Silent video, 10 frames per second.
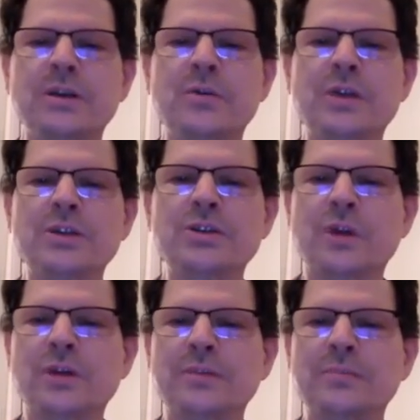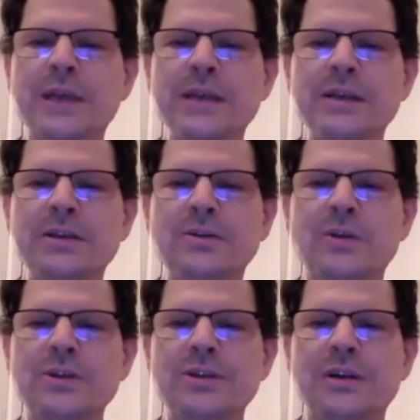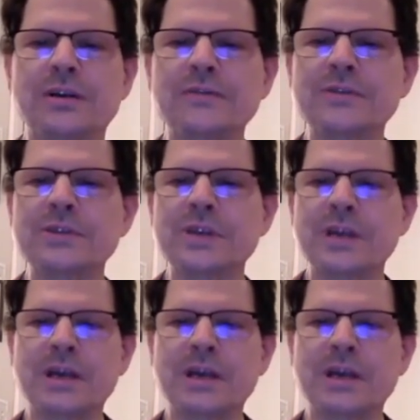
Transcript: we can start complaining to ourselves